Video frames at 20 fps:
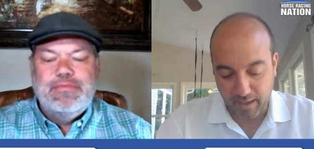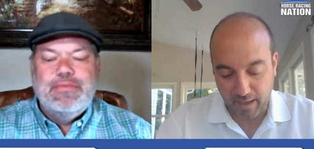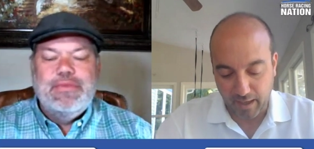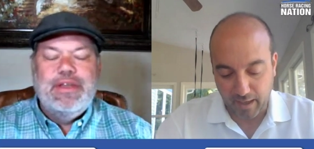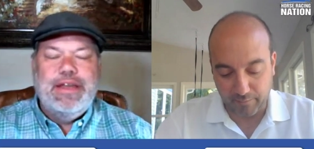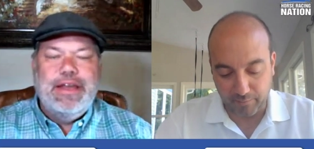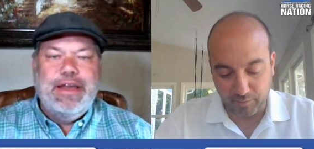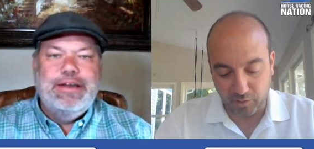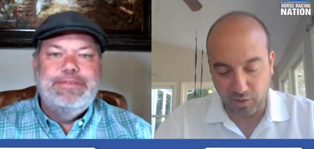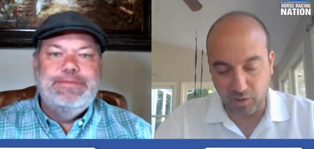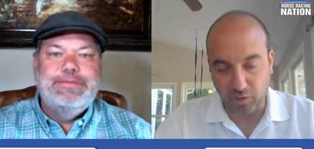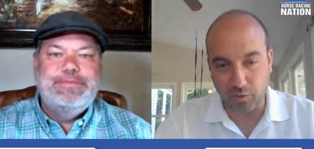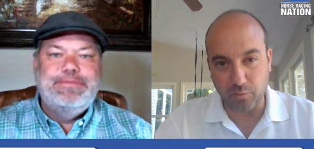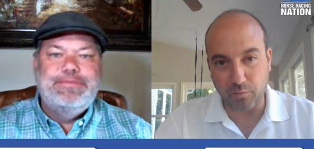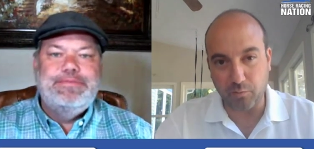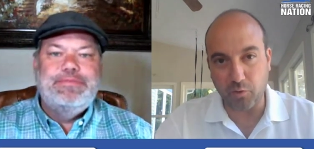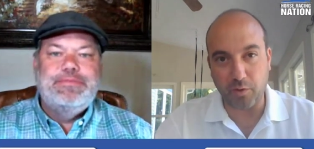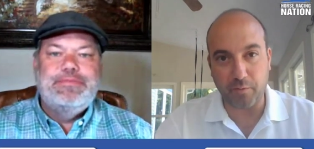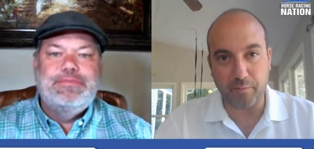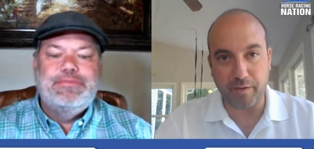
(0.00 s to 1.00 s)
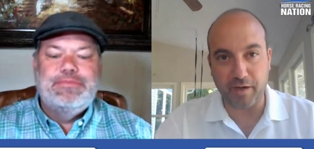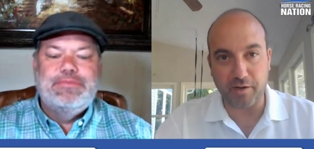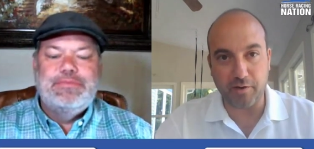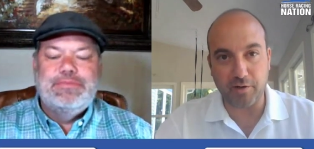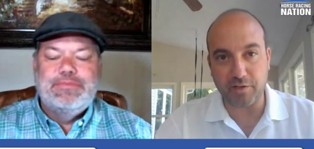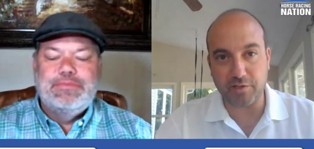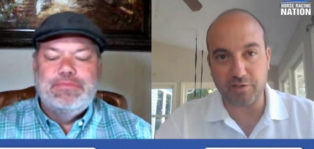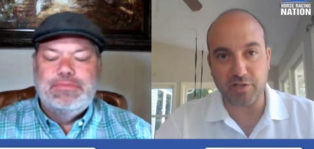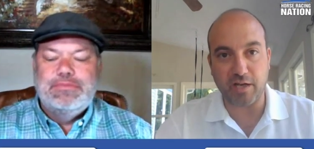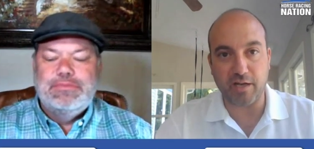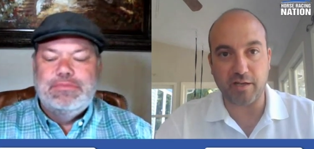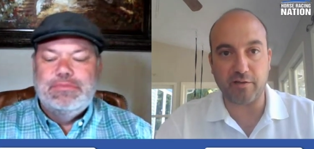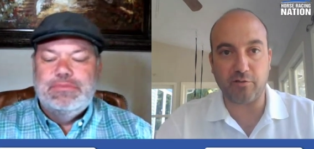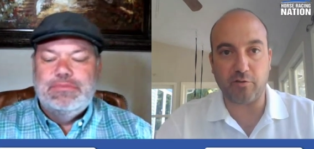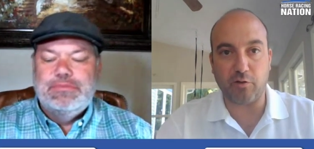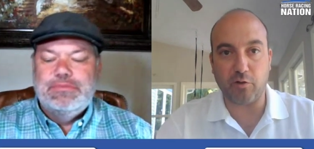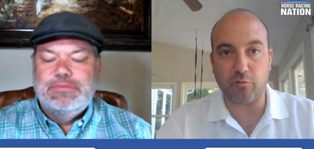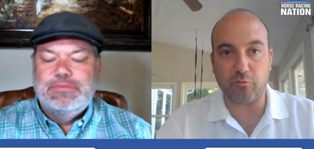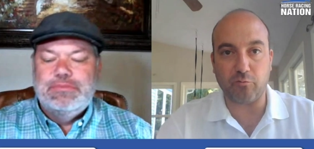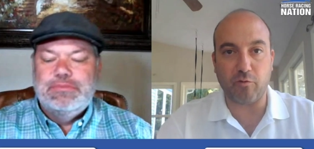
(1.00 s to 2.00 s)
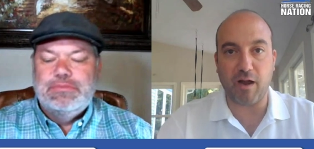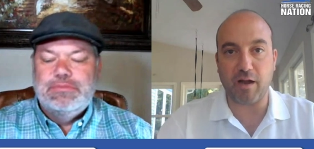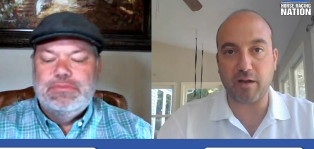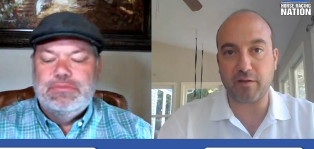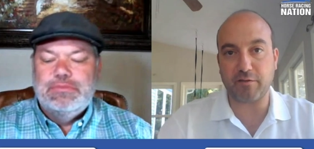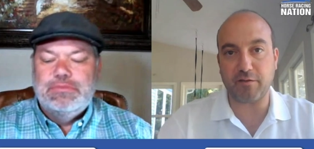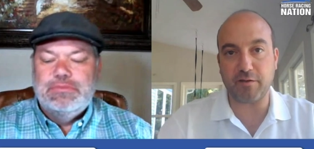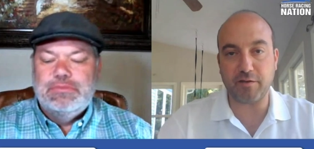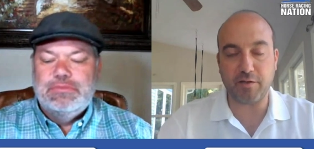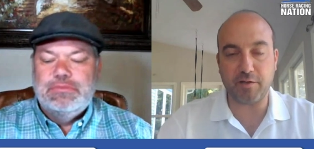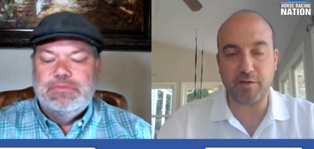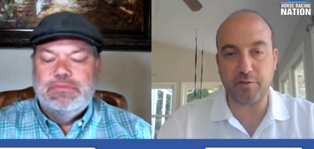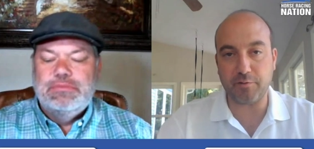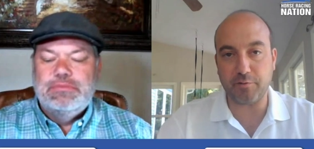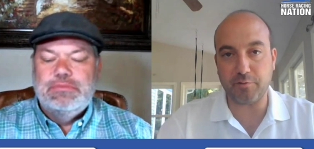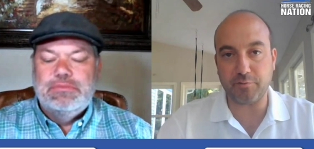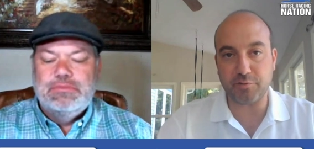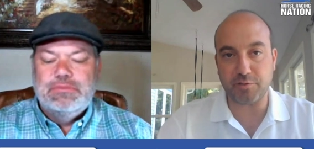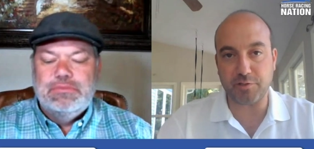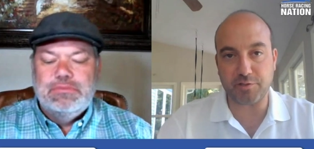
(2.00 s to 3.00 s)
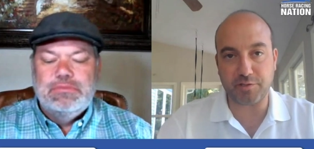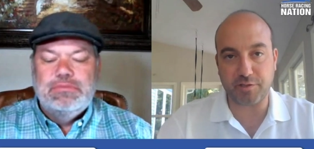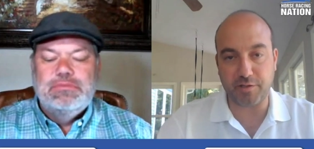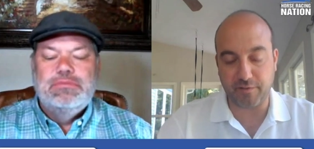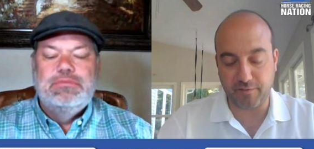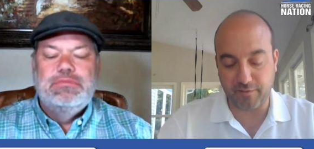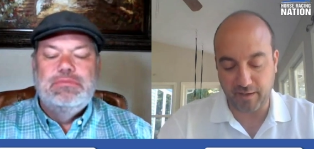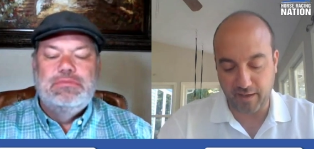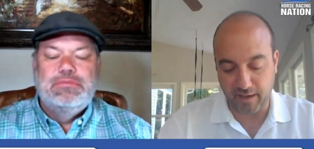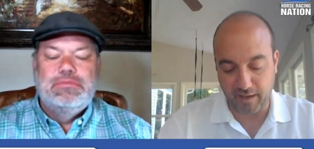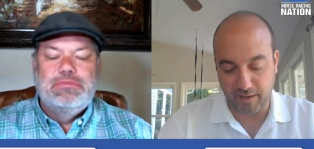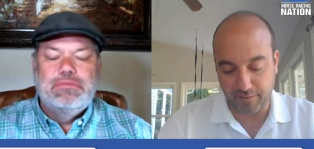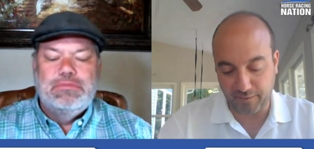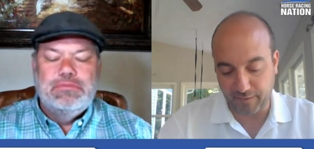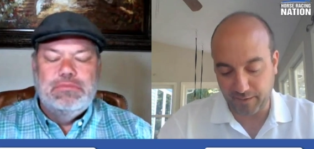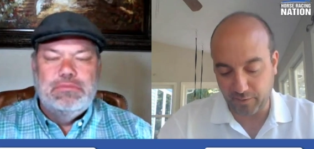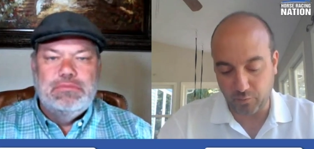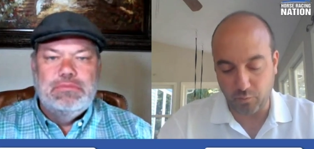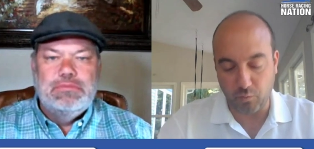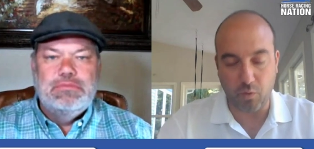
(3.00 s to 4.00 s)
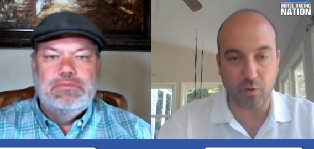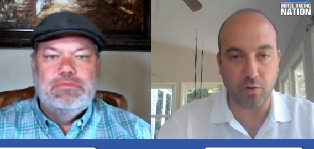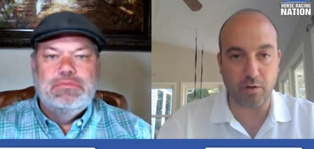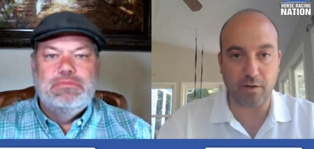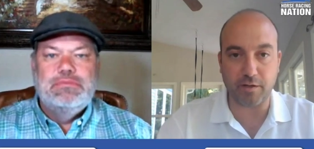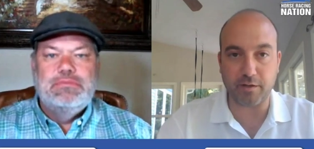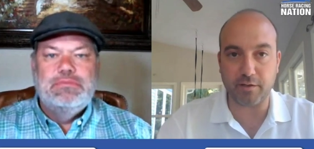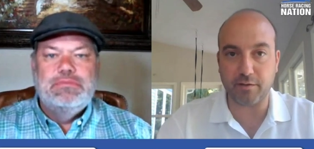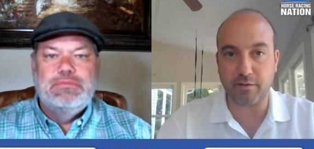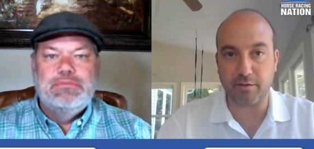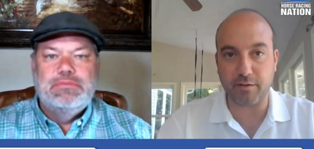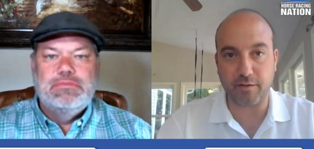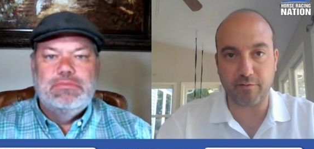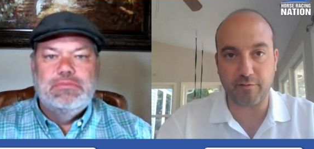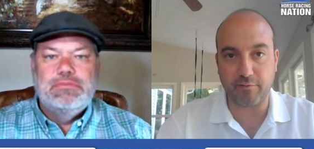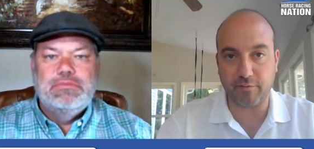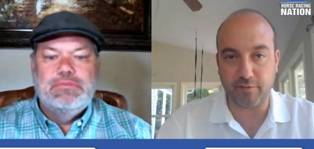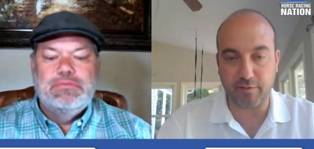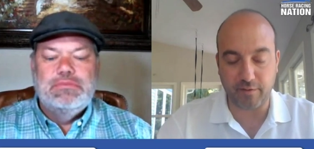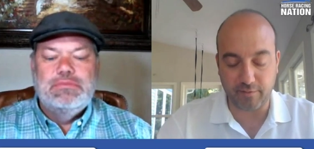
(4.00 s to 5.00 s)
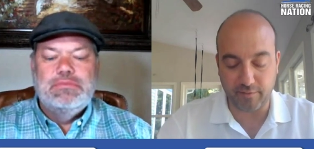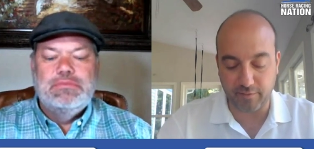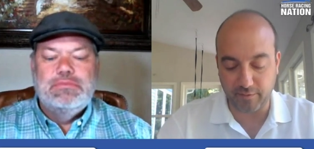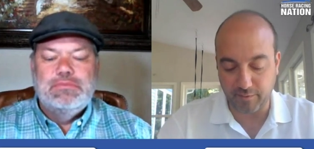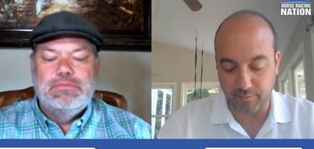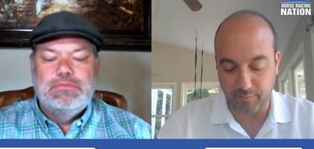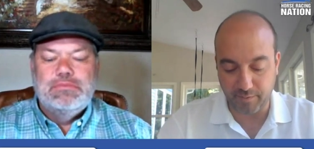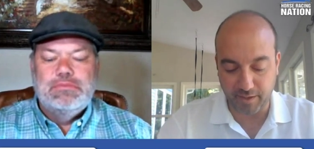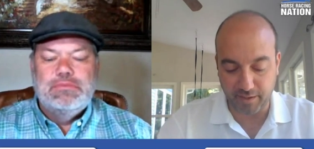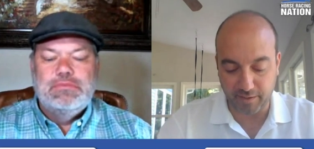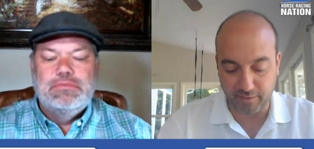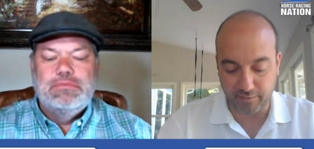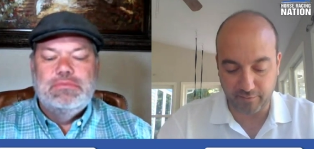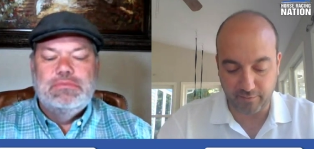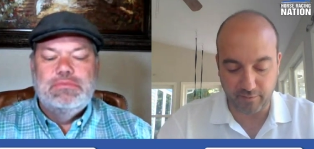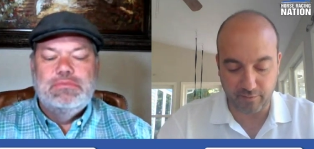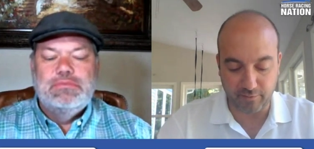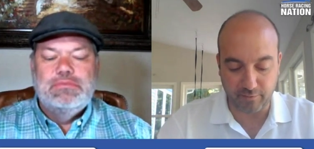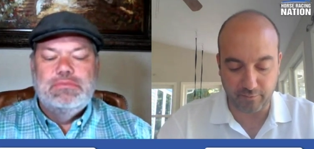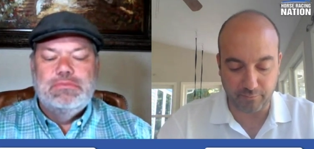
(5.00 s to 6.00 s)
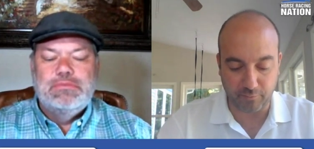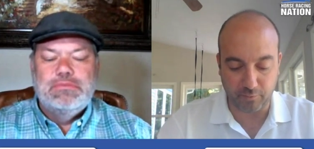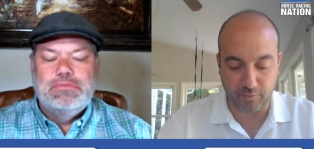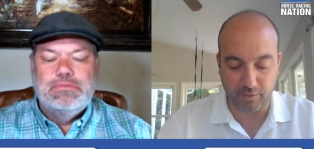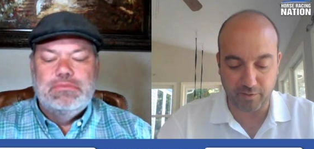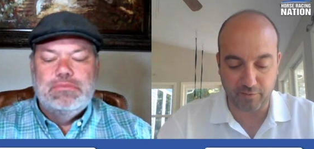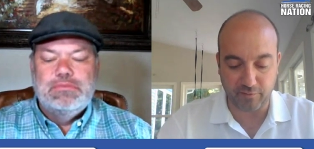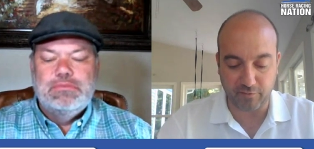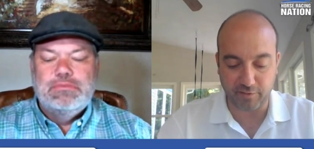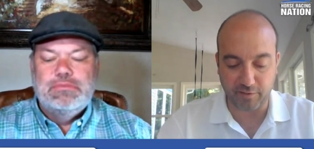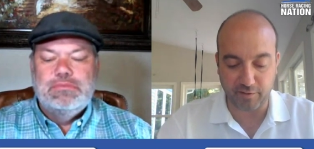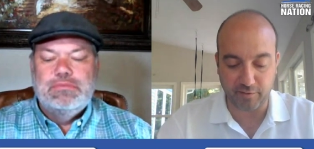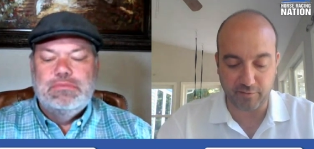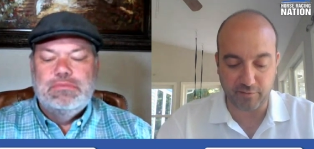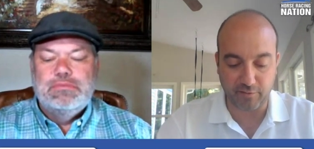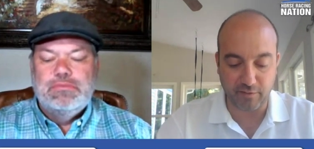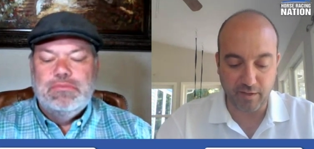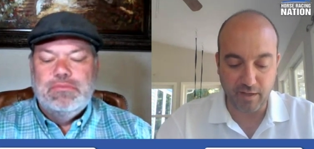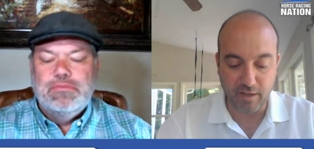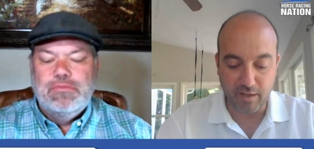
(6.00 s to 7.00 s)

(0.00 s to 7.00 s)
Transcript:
Speaker 1: I'm a little more bearish on Lone Rock than you, just because I, I, think Warren is is in the mix as a for instance.